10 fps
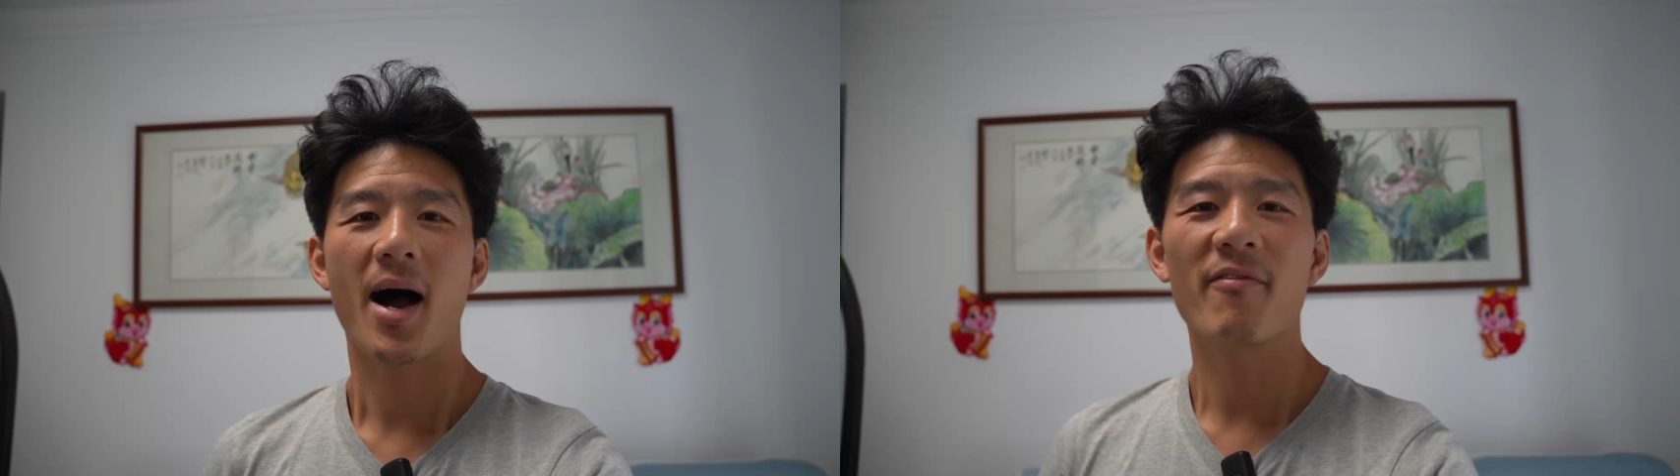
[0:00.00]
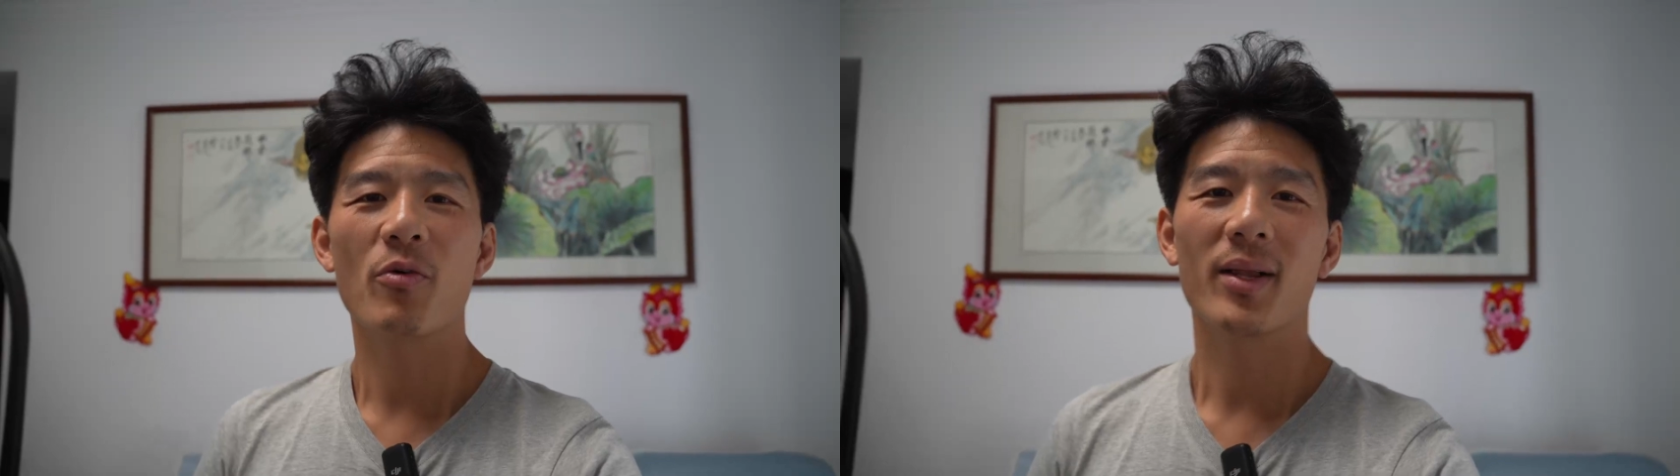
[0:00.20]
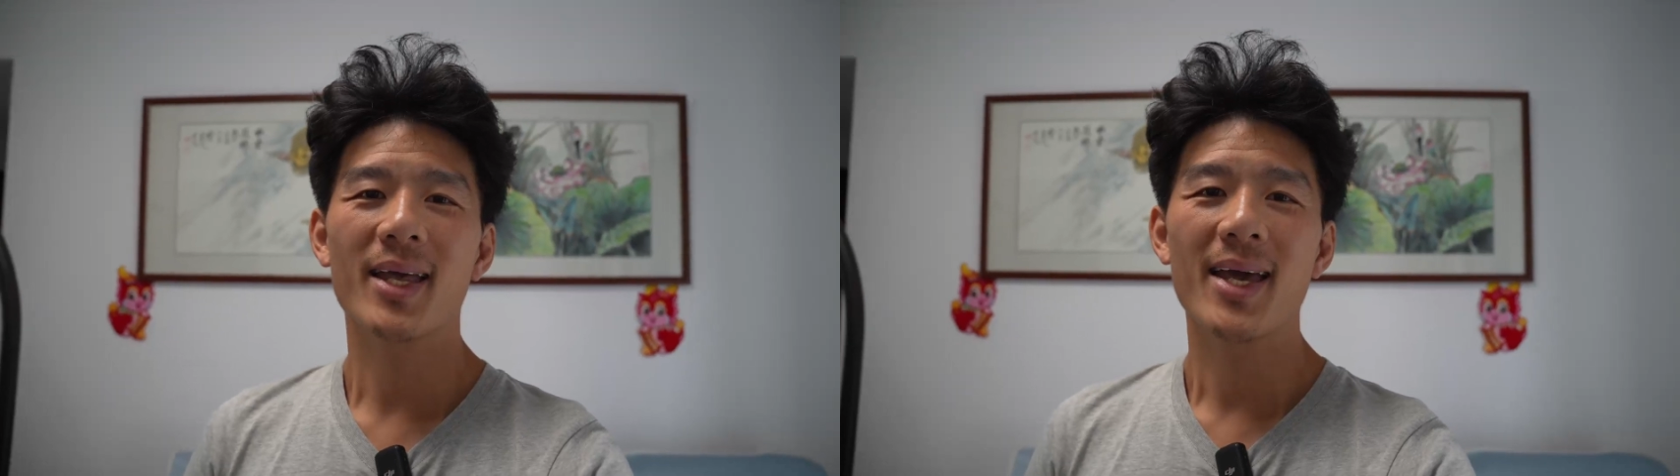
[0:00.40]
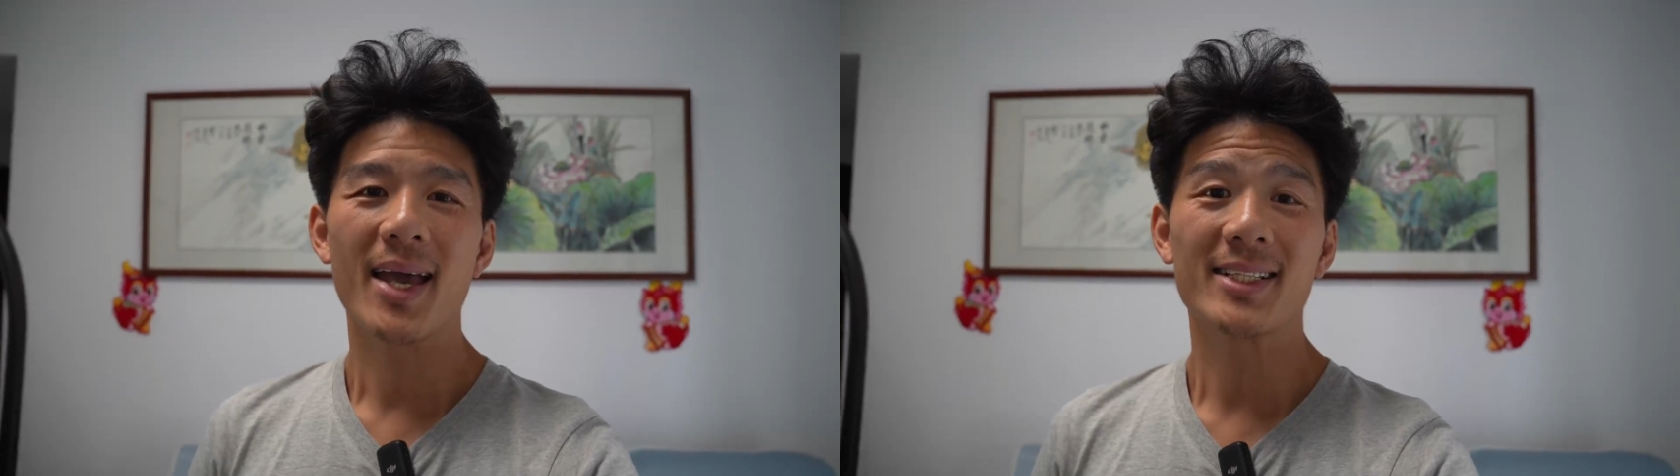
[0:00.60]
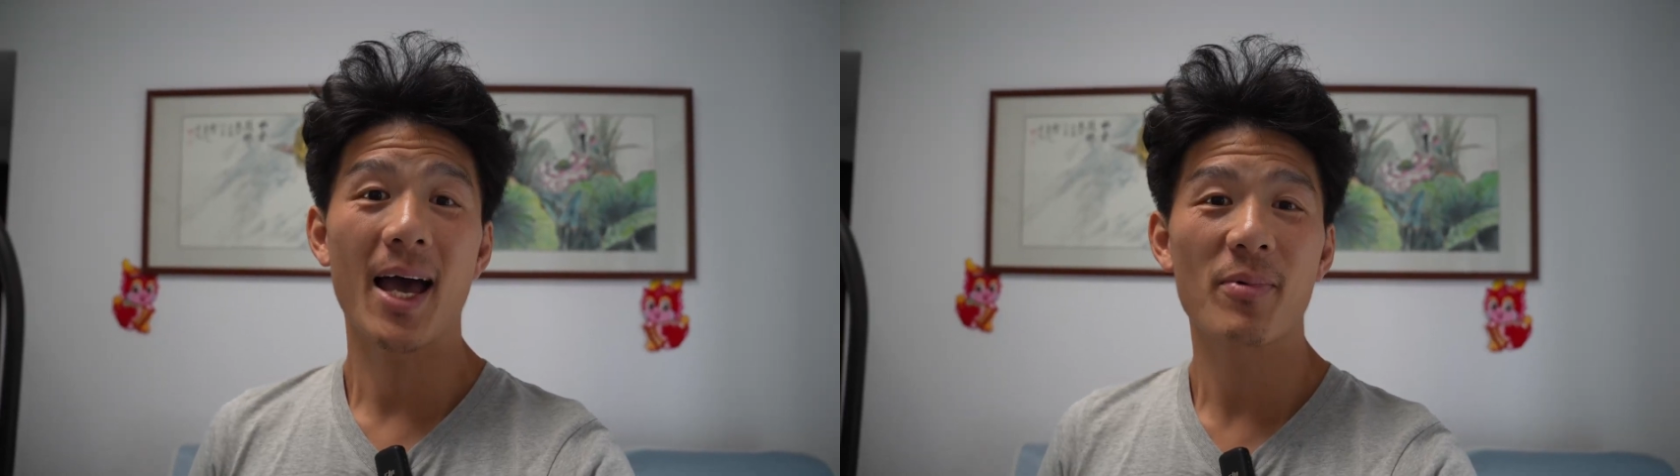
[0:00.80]
Hi everyone,
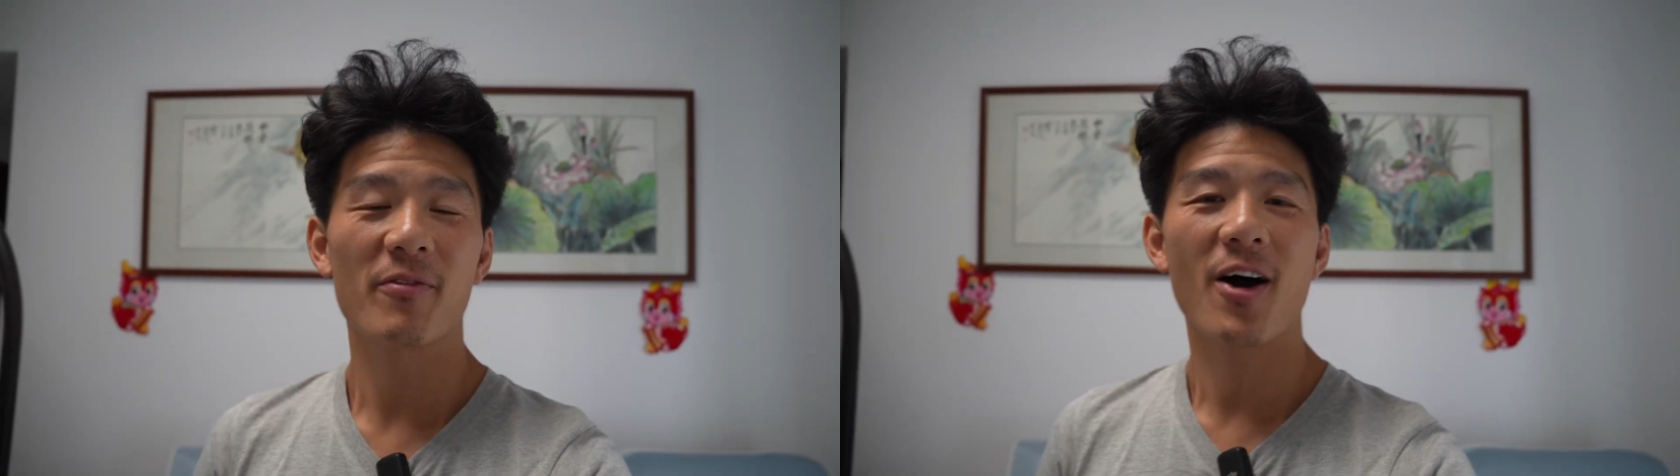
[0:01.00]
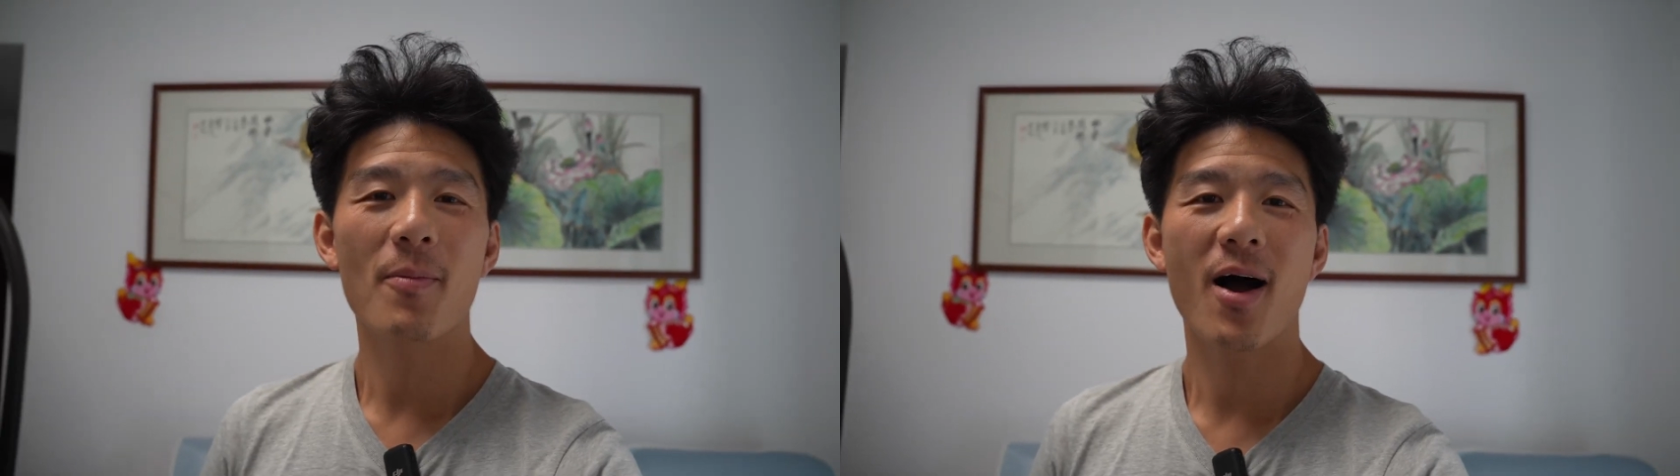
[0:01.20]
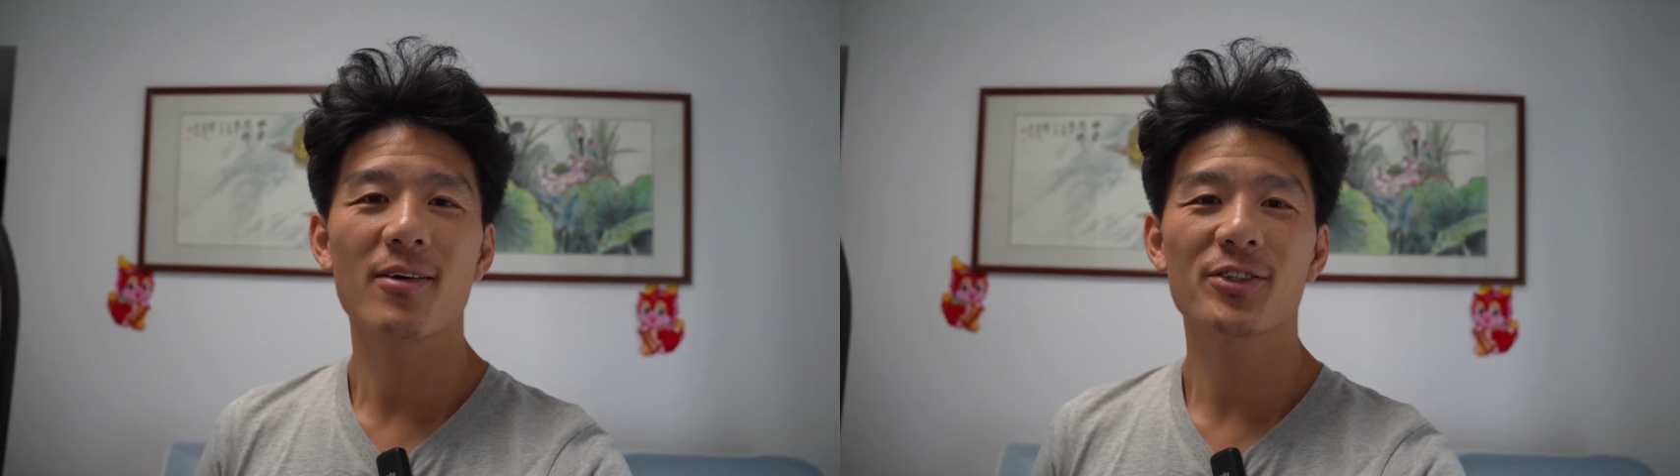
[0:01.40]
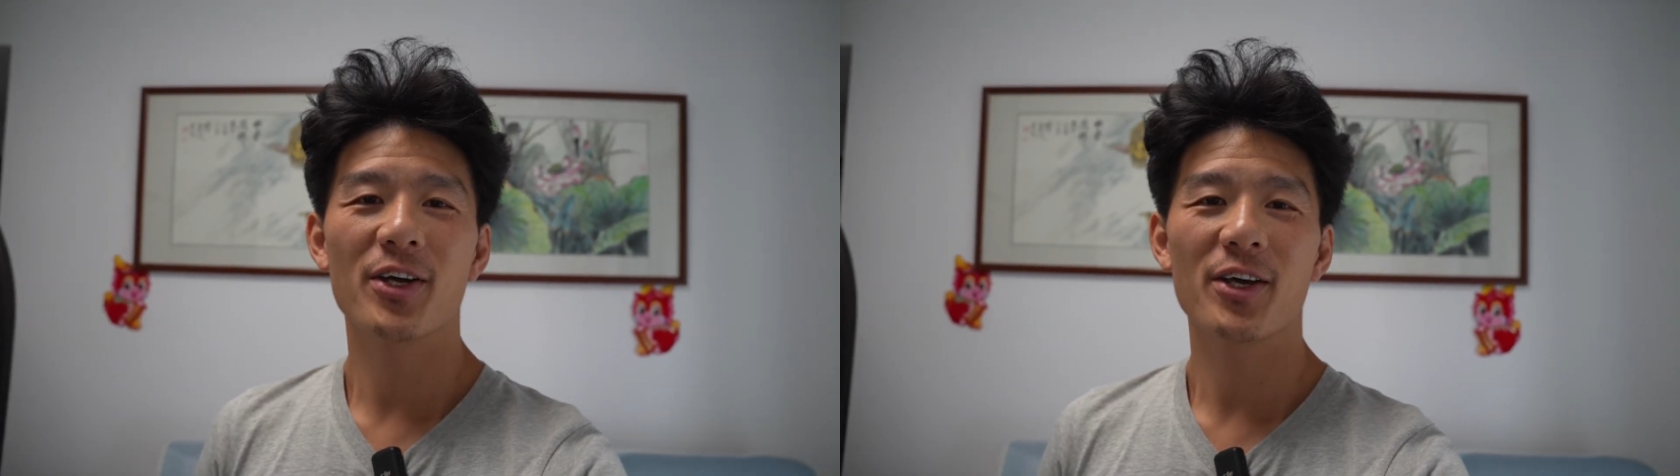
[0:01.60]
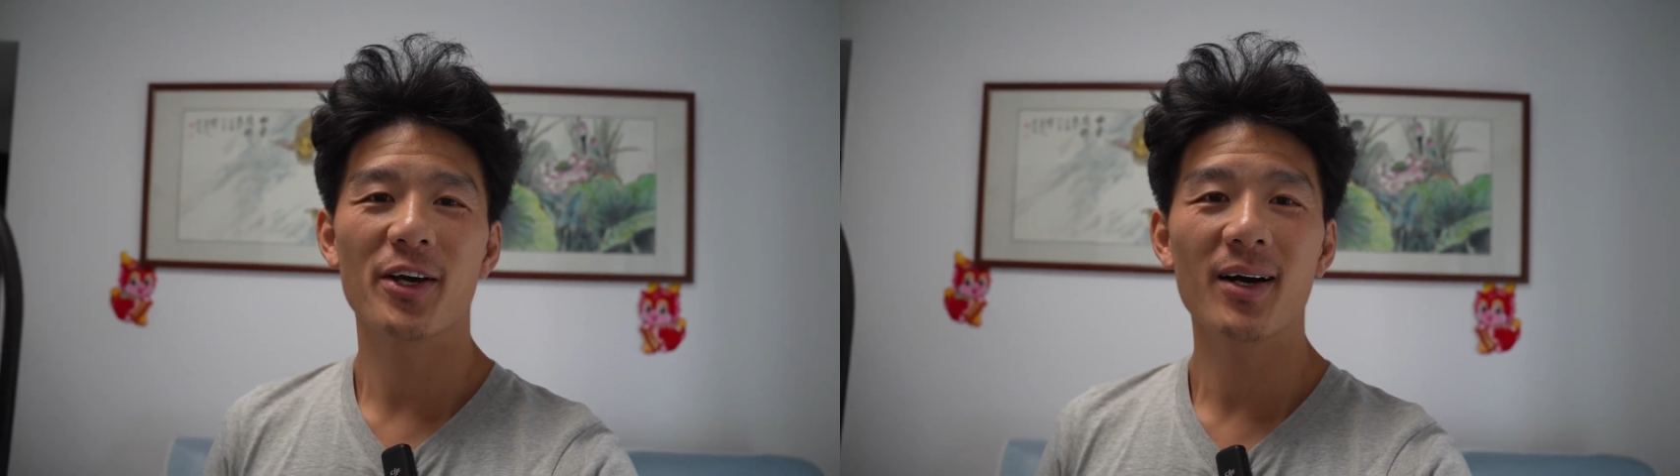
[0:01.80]
it's Happy Vibe Hunter
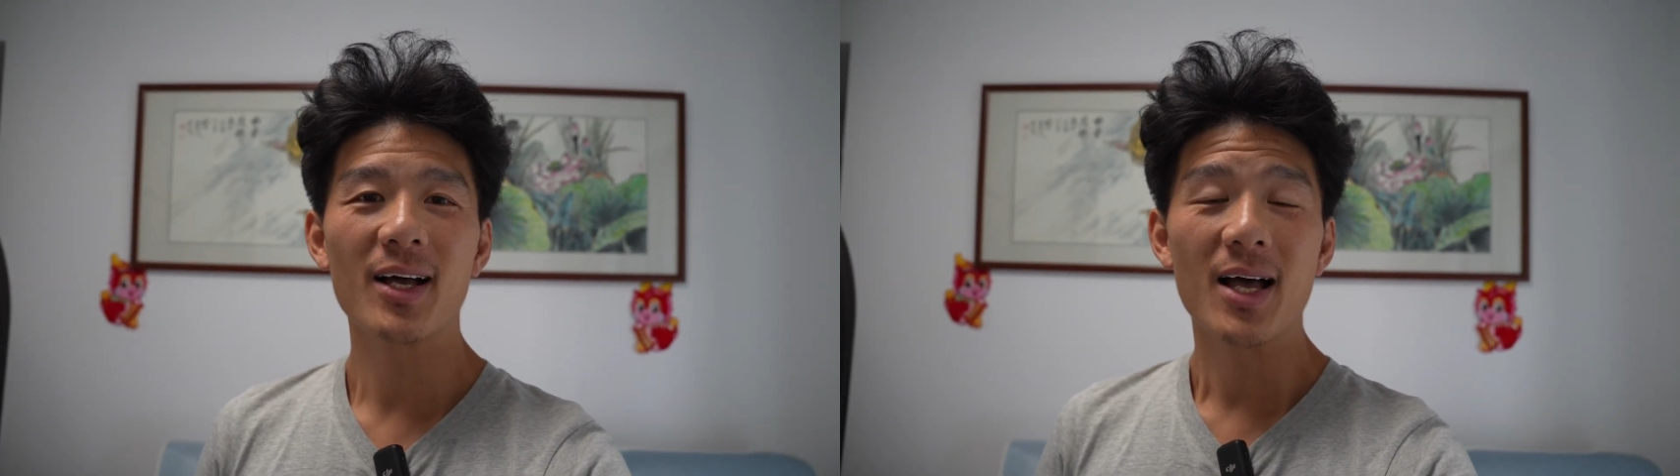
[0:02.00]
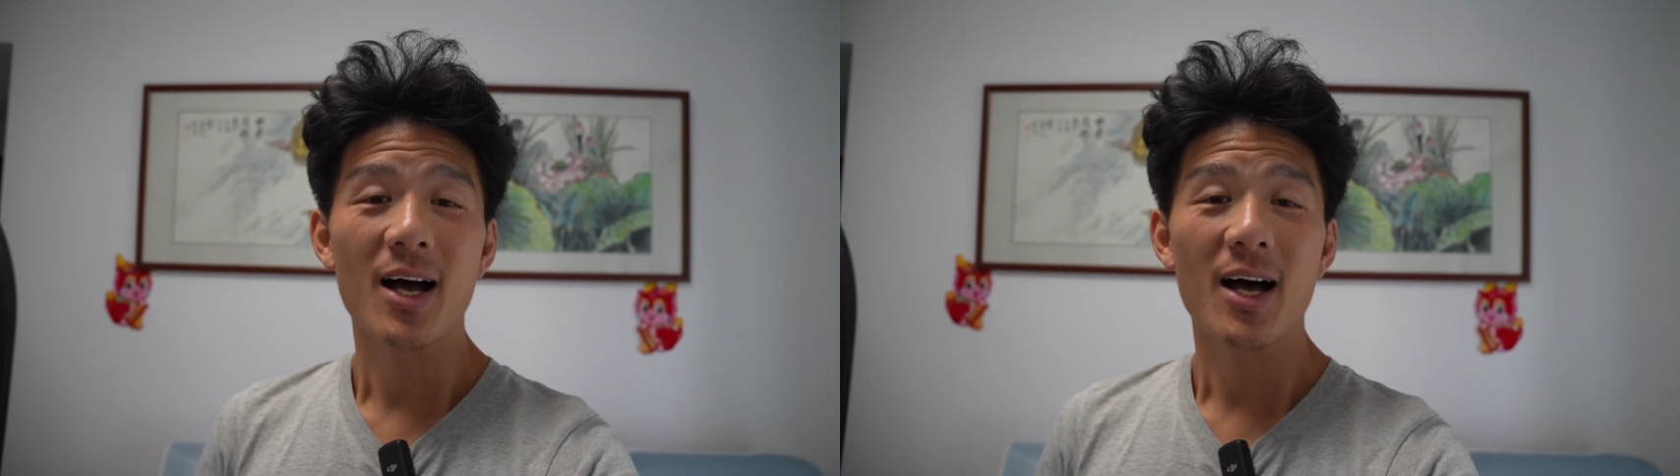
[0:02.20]
here.